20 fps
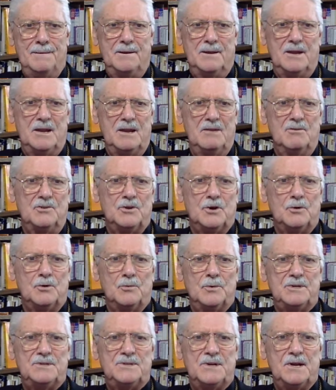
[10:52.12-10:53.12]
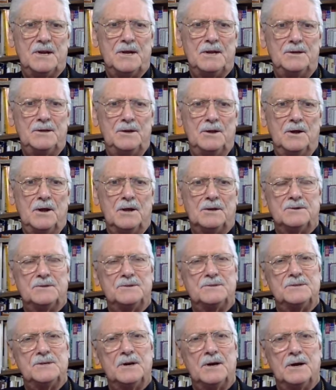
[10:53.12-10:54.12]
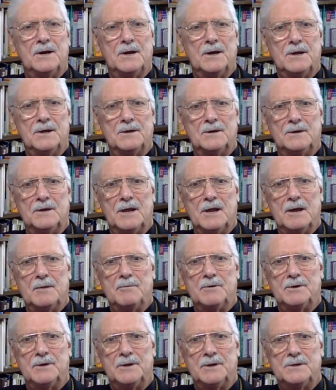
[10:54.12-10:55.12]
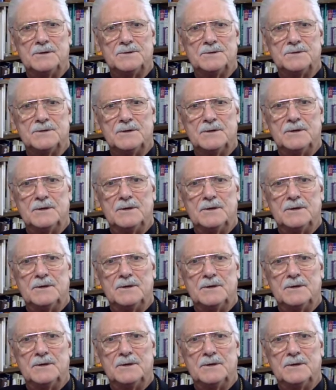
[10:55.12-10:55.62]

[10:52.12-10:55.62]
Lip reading: Even though we tend not to tie calamities